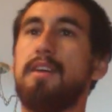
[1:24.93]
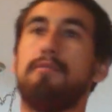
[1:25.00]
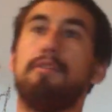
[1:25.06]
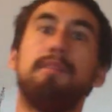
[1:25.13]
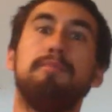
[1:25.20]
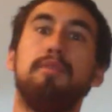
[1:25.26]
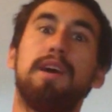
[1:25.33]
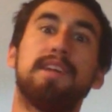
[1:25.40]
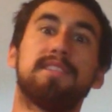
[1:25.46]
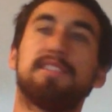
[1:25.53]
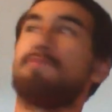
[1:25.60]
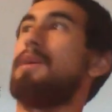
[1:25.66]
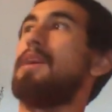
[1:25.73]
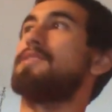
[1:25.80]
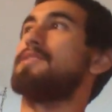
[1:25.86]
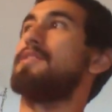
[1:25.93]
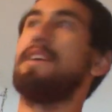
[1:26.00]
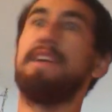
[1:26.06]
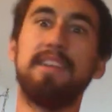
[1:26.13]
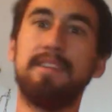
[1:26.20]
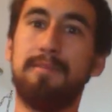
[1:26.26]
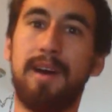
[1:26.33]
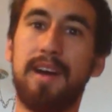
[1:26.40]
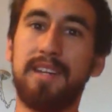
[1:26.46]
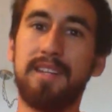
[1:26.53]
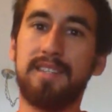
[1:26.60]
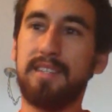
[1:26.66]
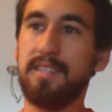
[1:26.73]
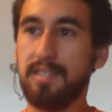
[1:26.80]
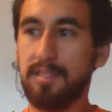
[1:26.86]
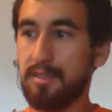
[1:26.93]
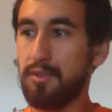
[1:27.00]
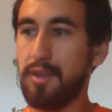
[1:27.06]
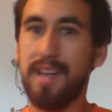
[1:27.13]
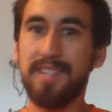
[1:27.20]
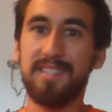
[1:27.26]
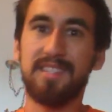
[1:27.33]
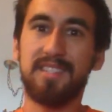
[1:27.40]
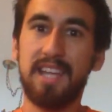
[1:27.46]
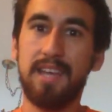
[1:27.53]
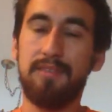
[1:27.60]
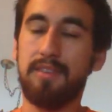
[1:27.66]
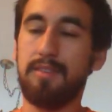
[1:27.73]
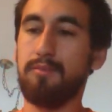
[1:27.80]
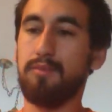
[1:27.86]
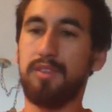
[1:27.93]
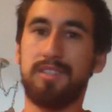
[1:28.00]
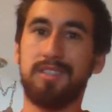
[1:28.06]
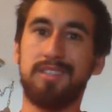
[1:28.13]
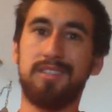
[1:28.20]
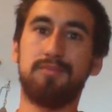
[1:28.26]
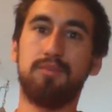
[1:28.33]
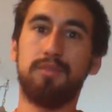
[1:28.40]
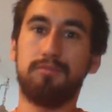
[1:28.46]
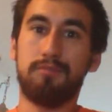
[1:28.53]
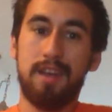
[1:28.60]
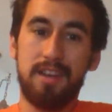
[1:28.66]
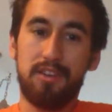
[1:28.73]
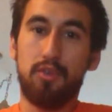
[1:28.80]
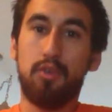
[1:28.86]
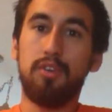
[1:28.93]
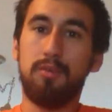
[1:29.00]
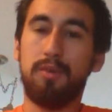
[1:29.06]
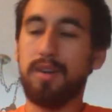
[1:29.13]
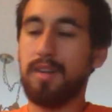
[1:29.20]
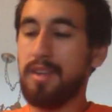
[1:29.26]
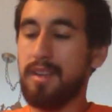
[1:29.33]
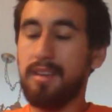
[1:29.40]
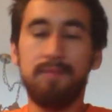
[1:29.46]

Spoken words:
Red Bull hasn't sponsored anybody since 2007, which is when Ryan Doyle won it.